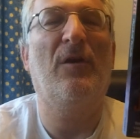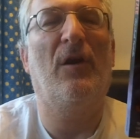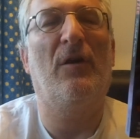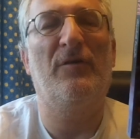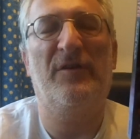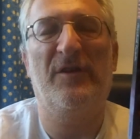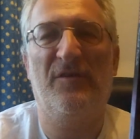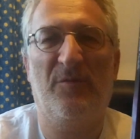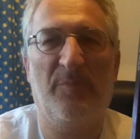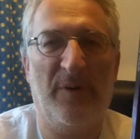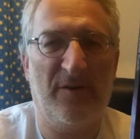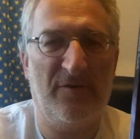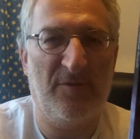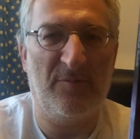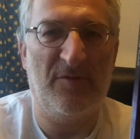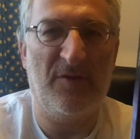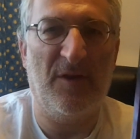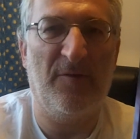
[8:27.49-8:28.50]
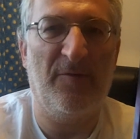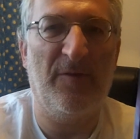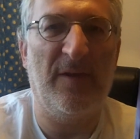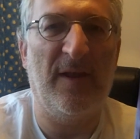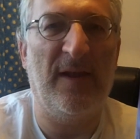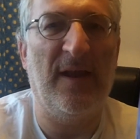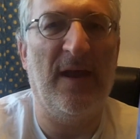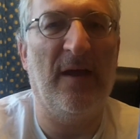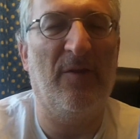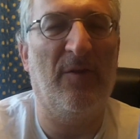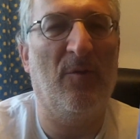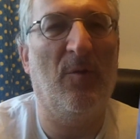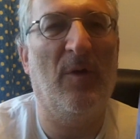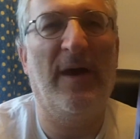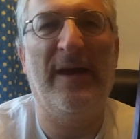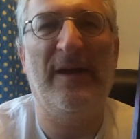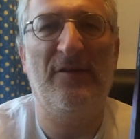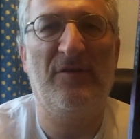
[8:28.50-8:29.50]
can't express himself in any other
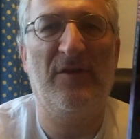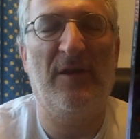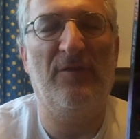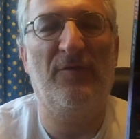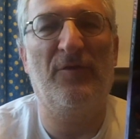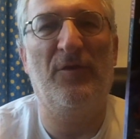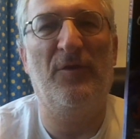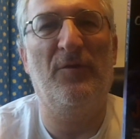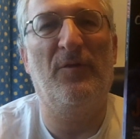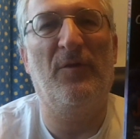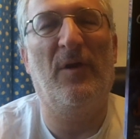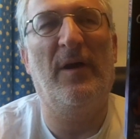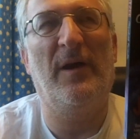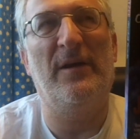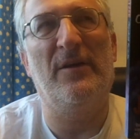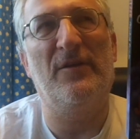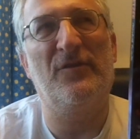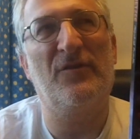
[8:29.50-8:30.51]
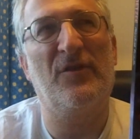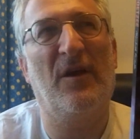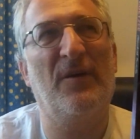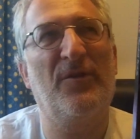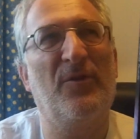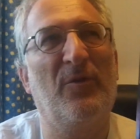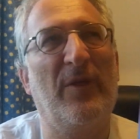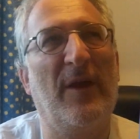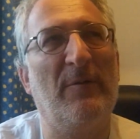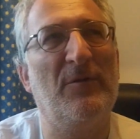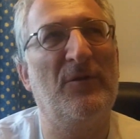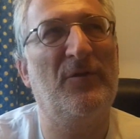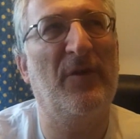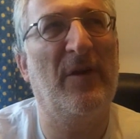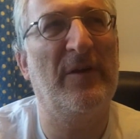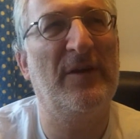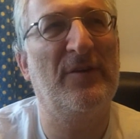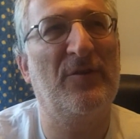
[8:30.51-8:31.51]
way except through violence. So I thought that was
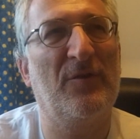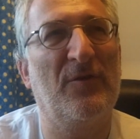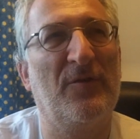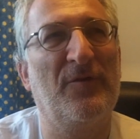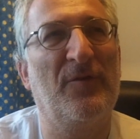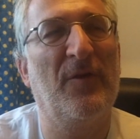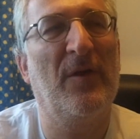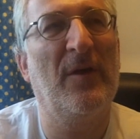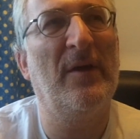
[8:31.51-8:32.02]
very sort of